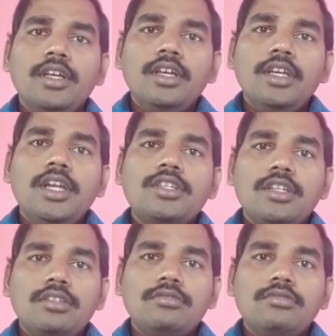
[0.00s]
In
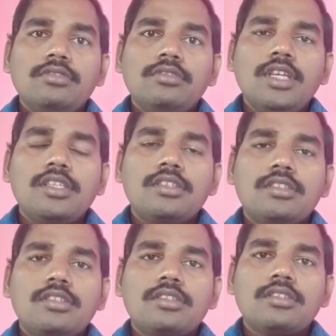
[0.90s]
addition,
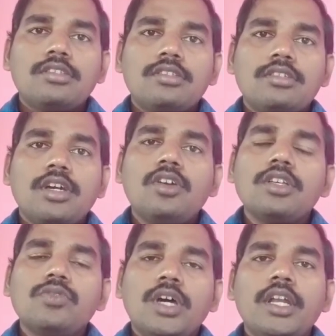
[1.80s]
this Carolus
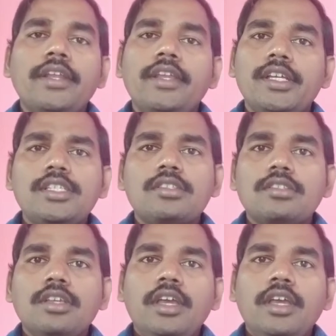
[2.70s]
von Linnaeus,